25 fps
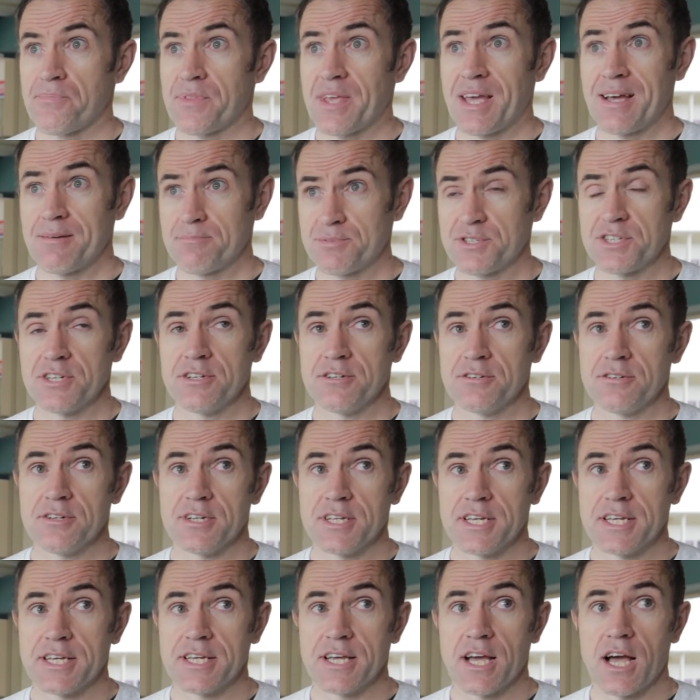
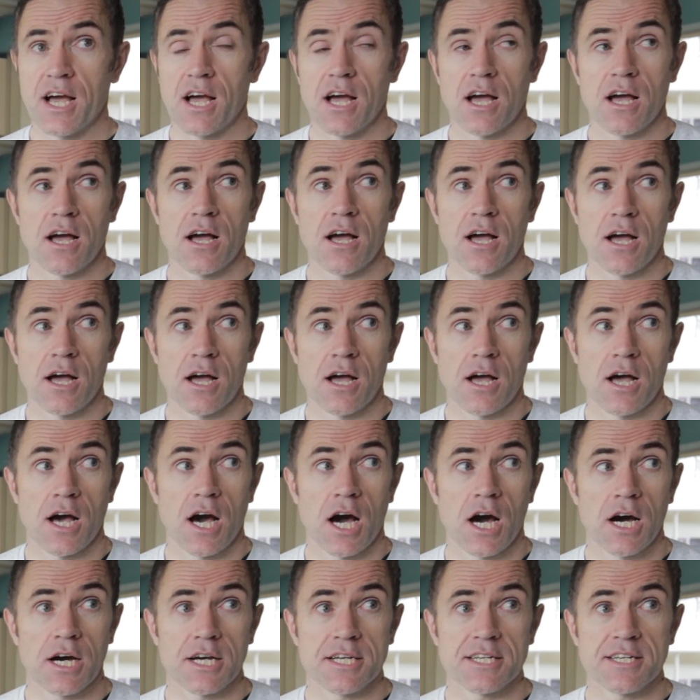Absolutely.
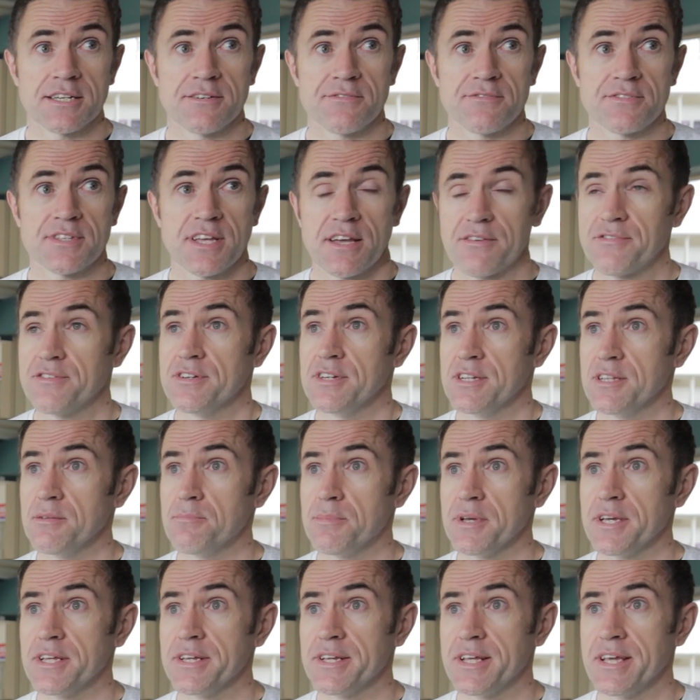I have definitely
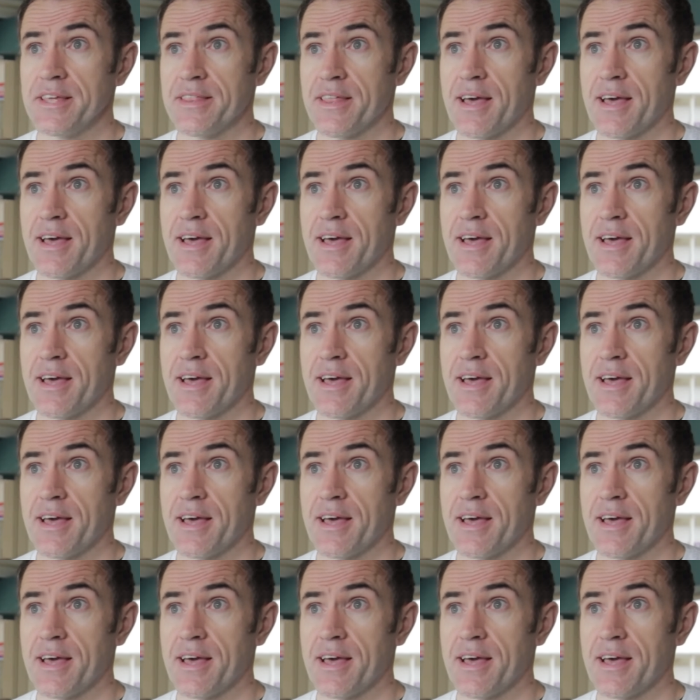been in